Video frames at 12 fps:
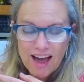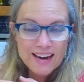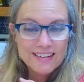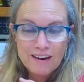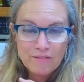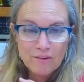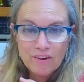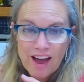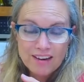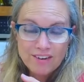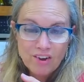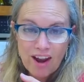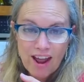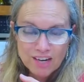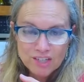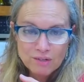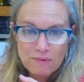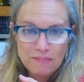I'd never, I had not
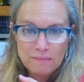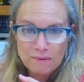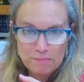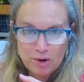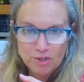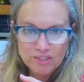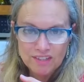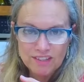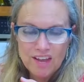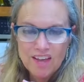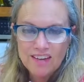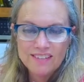actually met them in person.